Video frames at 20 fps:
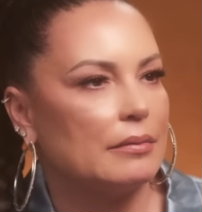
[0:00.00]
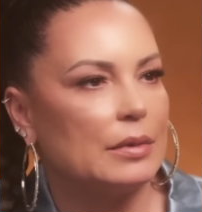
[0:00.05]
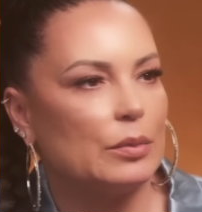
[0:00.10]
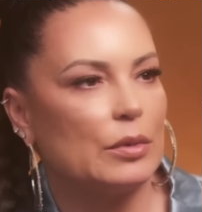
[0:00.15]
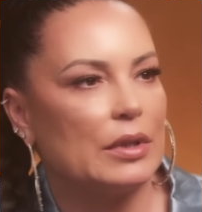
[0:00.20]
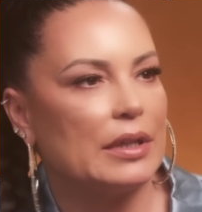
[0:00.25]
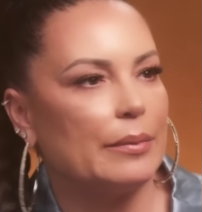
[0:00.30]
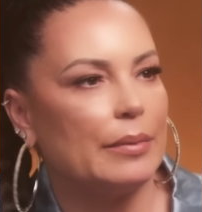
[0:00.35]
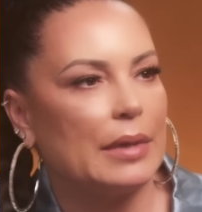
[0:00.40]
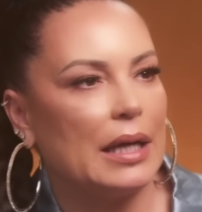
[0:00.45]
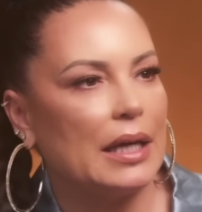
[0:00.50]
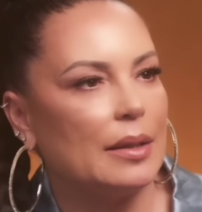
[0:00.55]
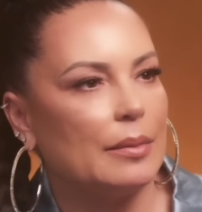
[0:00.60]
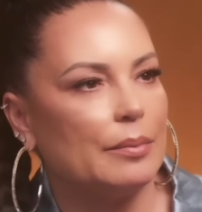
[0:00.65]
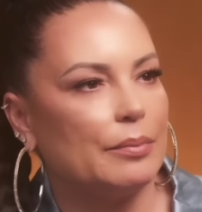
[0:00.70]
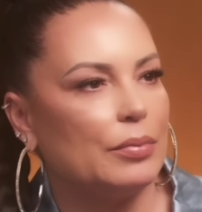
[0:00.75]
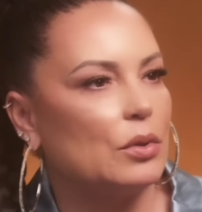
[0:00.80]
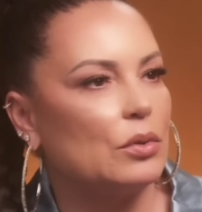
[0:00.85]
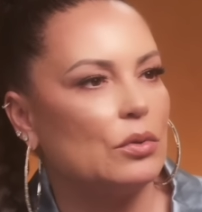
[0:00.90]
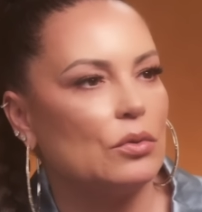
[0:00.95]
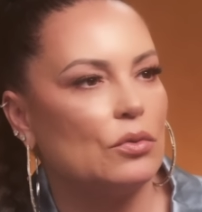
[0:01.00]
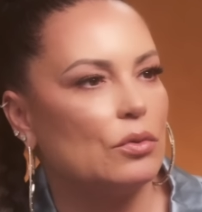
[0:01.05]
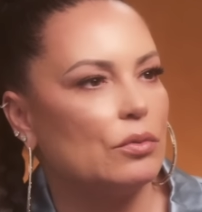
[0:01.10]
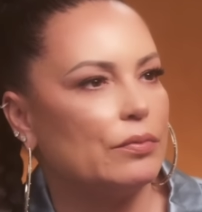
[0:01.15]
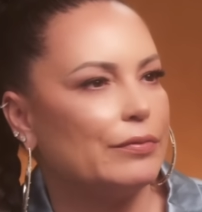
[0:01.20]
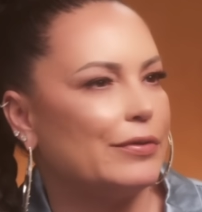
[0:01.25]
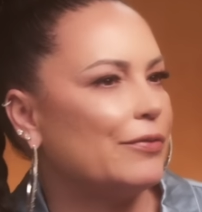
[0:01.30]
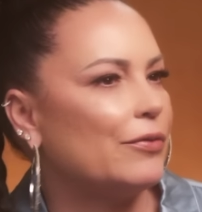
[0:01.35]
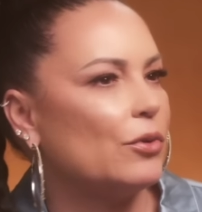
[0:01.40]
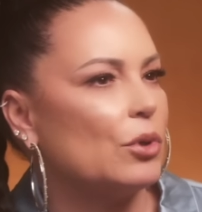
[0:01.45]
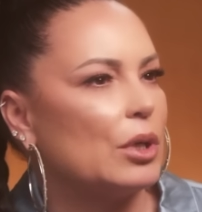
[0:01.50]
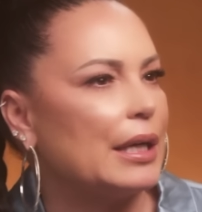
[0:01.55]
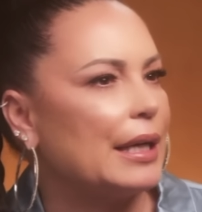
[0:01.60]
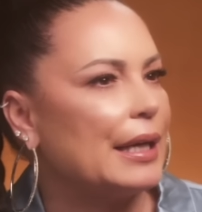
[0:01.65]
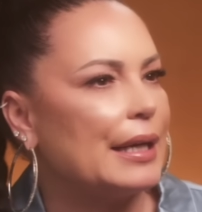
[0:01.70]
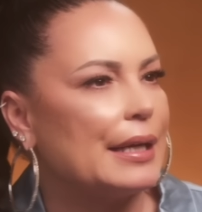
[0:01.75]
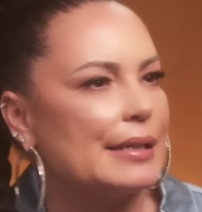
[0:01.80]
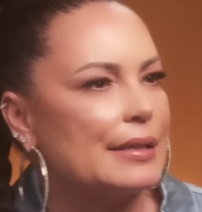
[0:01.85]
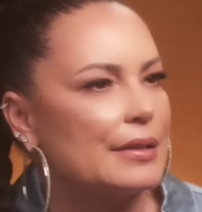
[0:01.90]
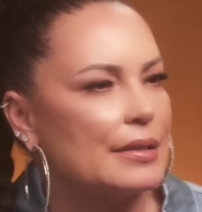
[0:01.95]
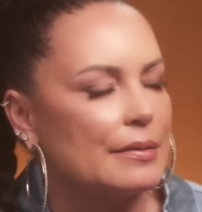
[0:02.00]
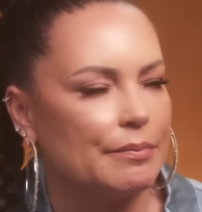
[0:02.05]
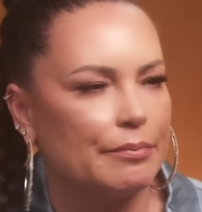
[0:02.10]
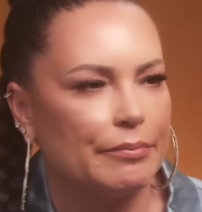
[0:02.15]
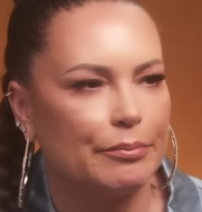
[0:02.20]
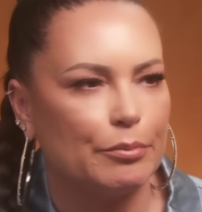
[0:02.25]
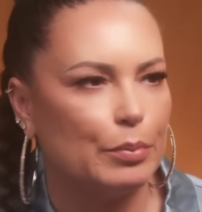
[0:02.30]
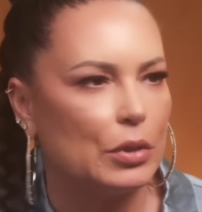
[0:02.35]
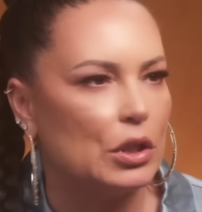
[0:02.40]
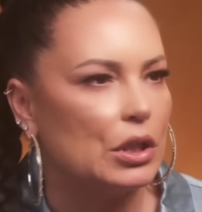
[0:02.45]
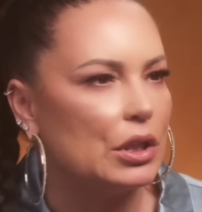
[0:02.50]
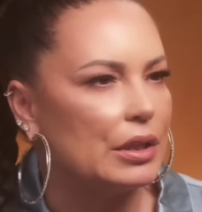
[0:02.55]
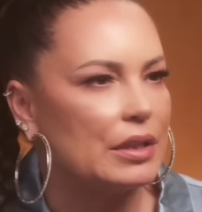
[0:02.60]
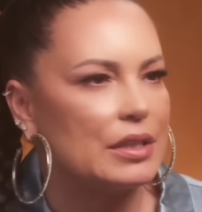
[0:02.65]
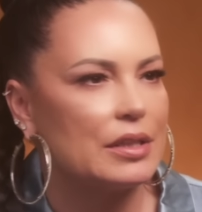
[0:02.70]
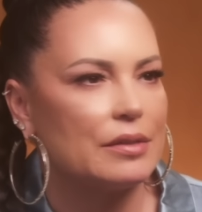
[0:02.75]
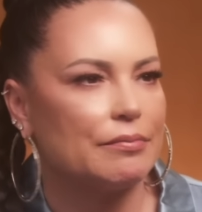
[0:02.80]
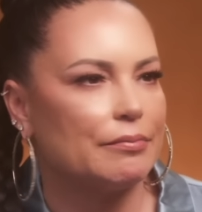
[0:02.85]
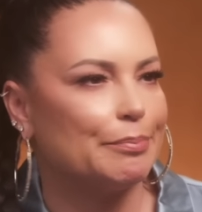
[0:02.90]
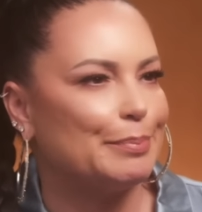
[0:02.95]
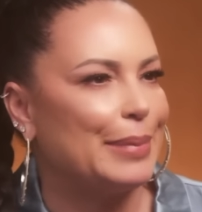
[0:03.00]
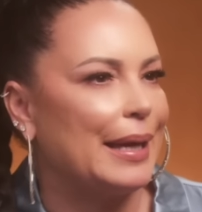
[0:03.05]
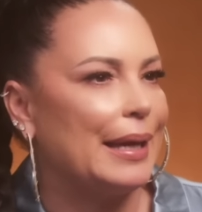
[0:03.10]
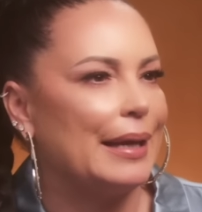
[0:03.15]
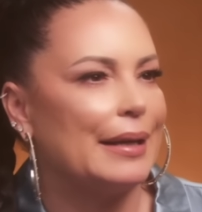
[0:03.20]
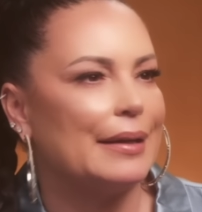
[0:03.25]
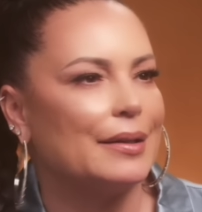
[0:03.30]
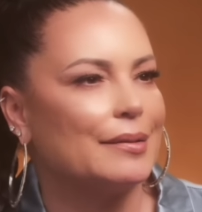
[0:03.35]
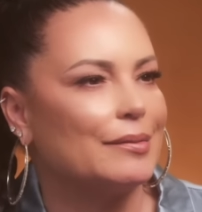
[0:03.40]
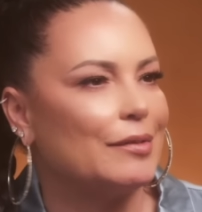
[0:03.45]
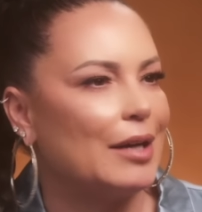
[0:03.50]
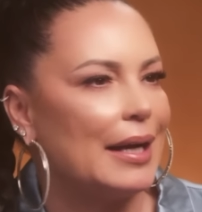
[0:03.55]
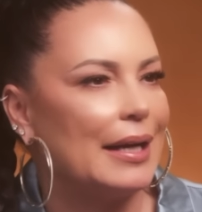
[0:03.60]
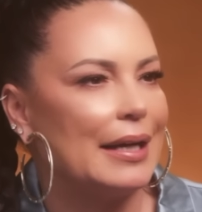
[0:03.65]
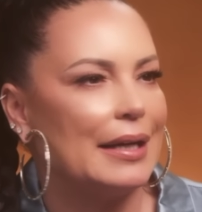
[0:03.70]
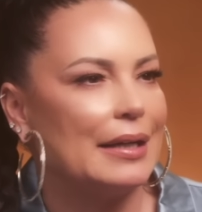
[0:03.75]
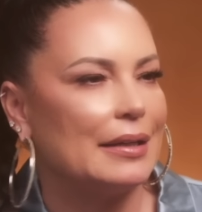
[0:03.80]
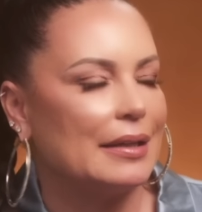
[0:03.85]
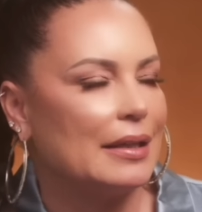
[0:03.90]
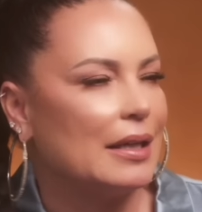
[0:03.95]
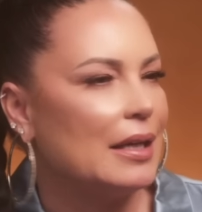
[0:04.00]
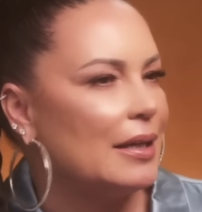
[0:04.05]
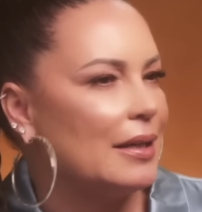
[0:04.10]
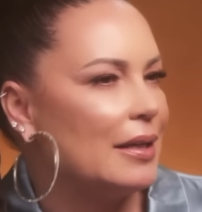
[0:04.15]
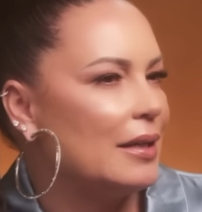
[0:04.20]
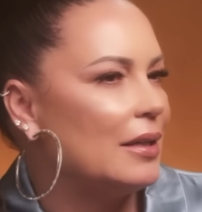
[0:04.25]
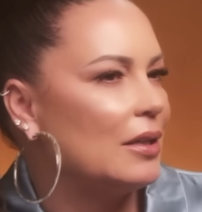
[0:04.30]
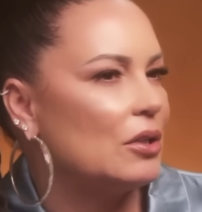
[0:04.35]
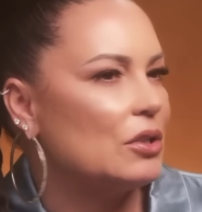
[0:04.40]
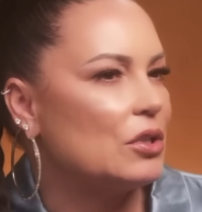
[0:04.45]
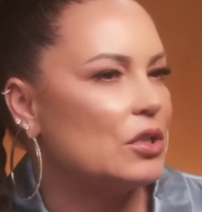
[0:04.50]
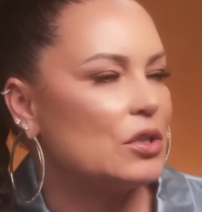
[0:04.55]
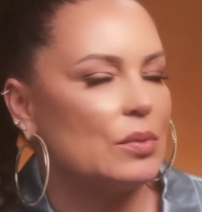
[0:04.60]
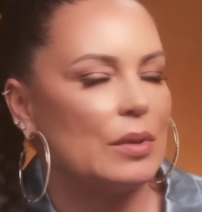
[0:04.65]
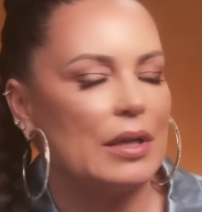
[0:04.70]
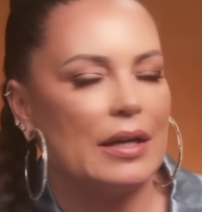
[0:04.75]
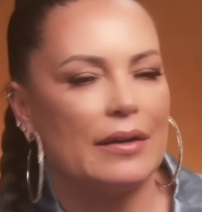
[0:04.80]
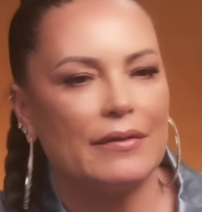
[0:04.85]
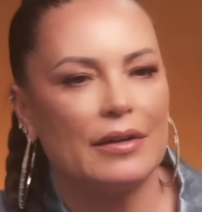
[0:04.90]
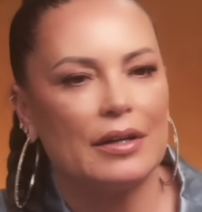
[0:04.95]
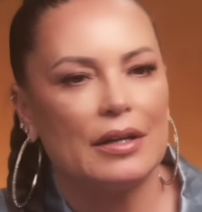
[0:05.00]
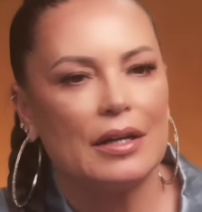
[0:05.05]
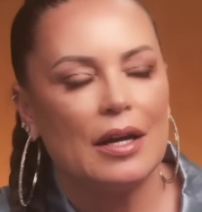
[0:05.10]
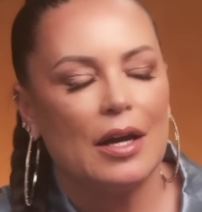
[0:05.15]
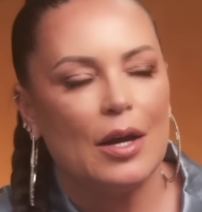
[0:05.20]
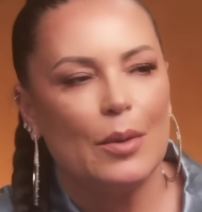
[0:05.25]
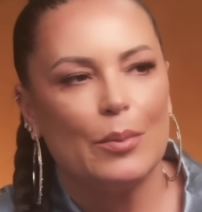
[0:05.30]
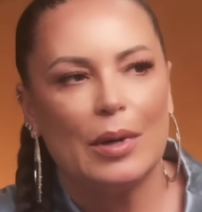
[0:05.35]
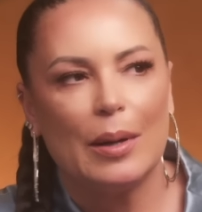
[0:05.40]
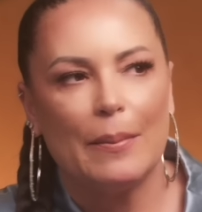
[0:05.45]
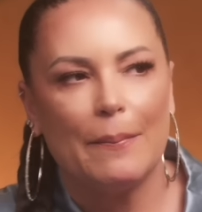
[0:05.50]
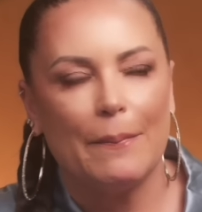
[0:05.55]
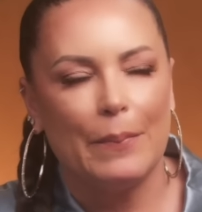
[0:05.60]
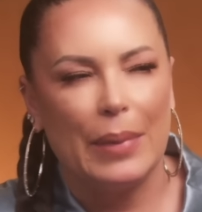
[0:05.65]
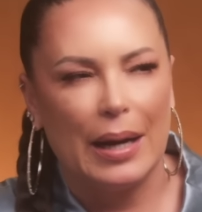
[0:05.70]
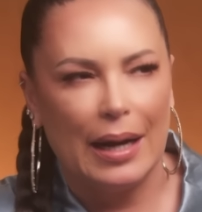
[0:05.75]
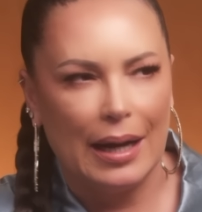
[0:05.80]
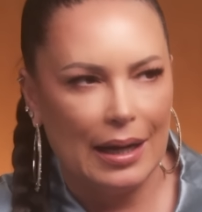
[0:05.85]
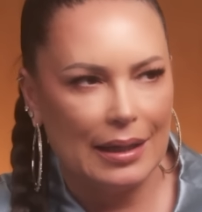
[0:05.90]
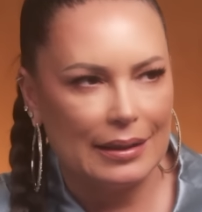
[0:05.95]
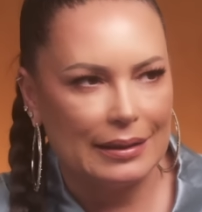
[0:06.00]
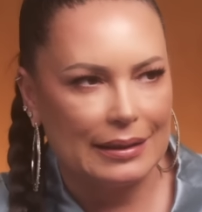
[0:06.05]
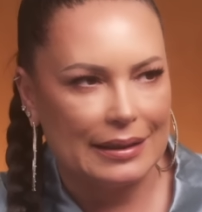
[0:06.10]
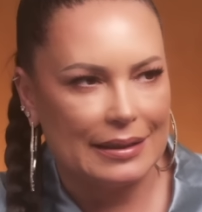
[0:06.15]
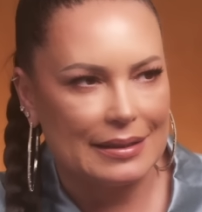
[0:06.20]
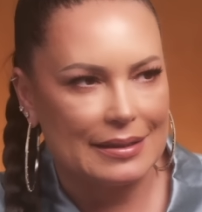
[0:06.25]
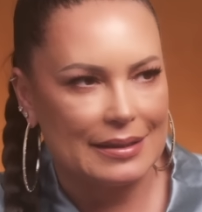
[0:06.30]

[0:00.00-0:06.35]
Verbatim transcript: what by the pool mm-hmm. for four days books pen right right right you know just whatever but bali